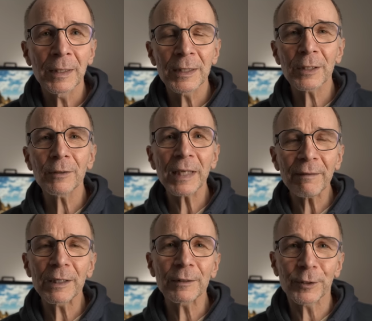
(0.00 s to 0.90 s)
So give
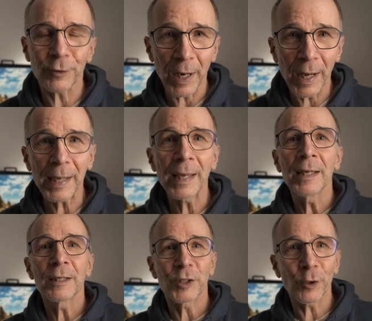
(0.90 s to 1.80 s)
it a try,
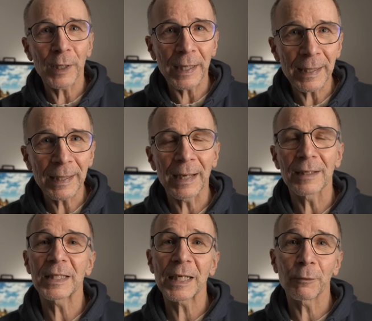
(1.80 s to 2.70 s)
join in and
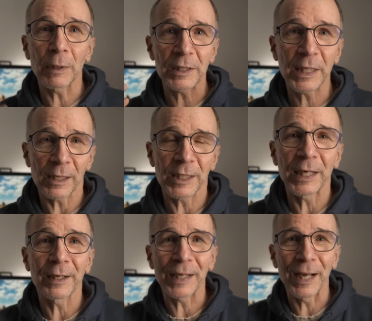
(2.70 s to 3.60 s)
see what
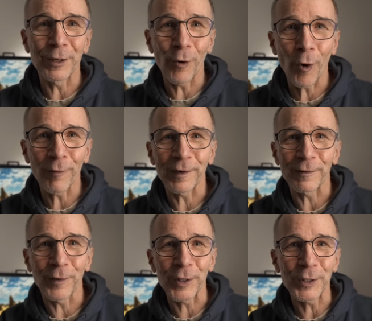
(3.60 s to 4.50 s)
Skillshare can offer
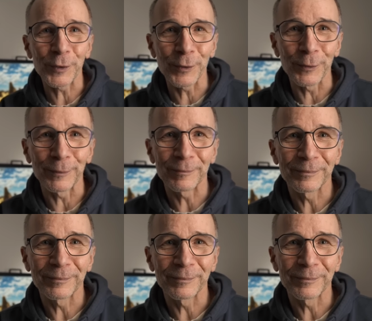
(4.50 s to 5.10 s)
for you.